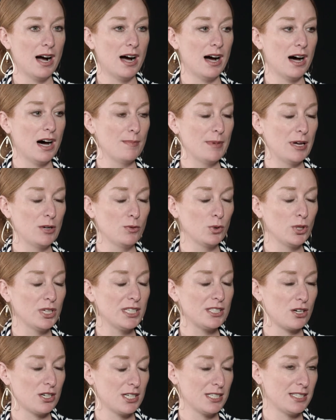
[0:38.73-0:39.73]
and
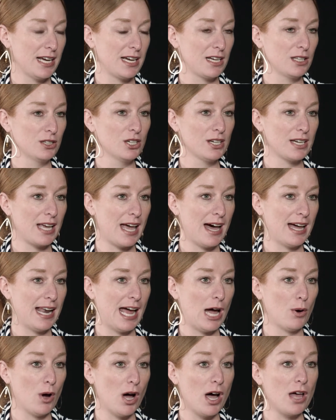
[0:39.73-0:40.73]
really start to take a look at
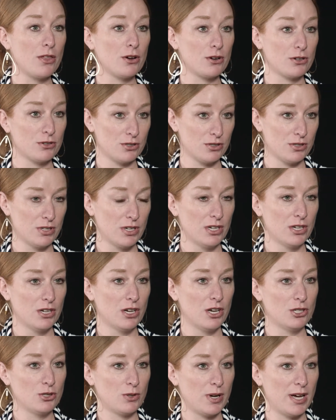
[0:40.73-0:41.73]
how others
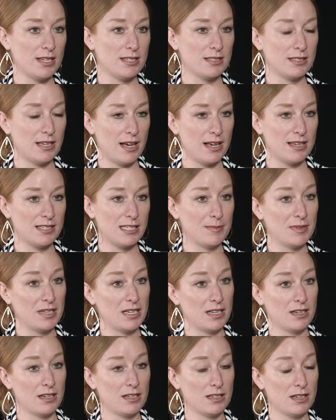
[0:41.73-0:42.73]
address some of
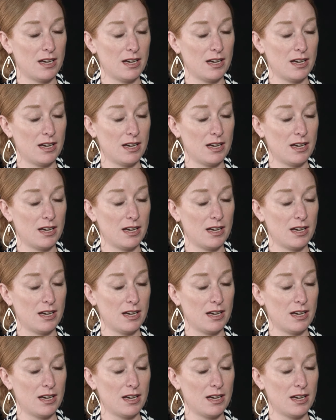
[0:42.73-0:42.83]
the